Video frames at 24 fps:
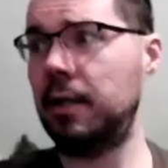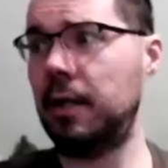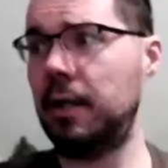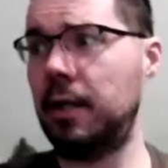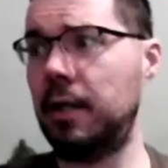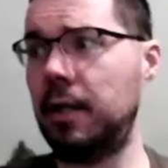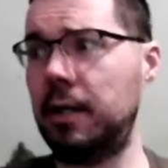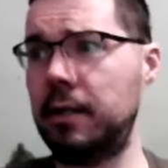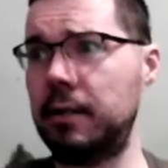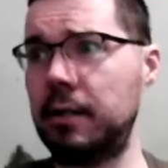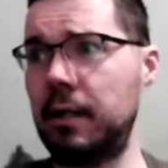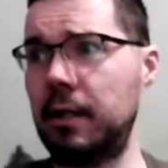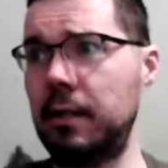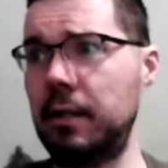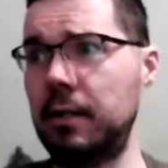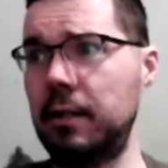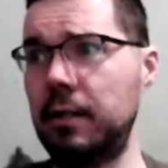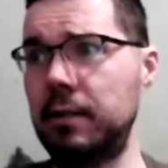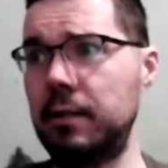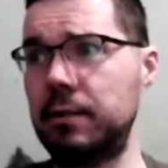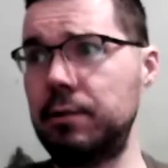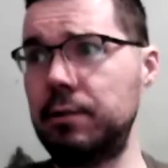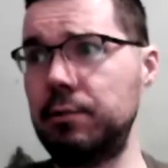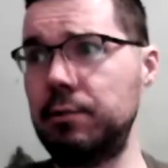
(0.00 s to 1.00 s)
And
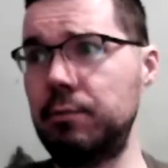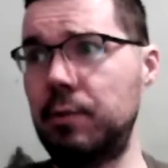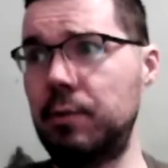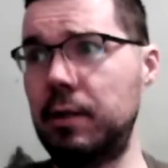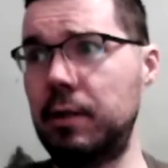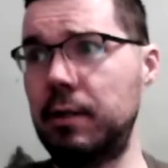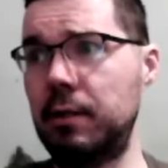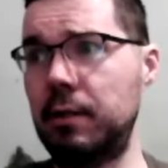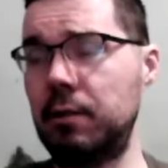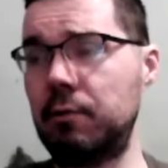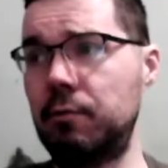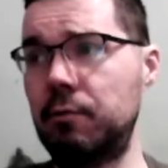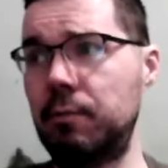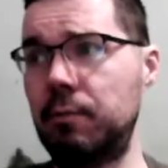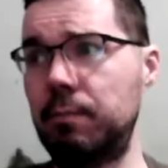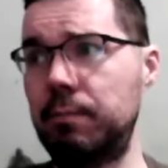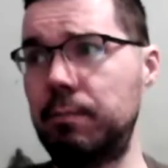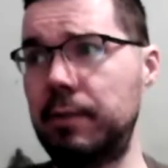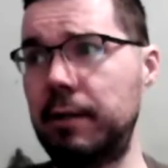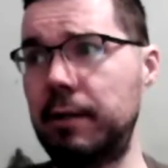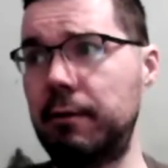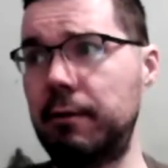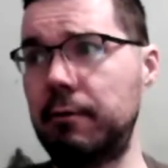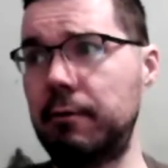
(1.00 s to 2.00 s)
unless you want to look for
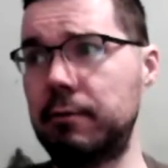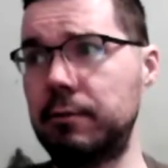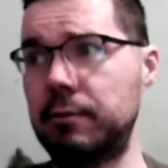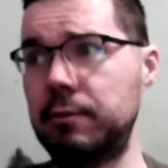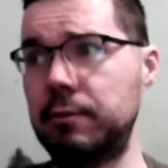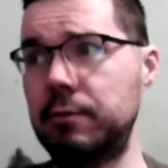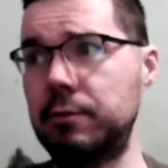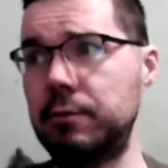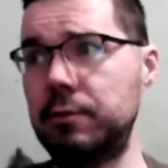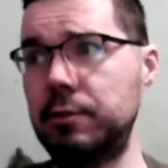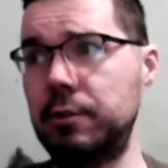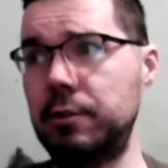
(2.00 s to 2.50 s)
characters,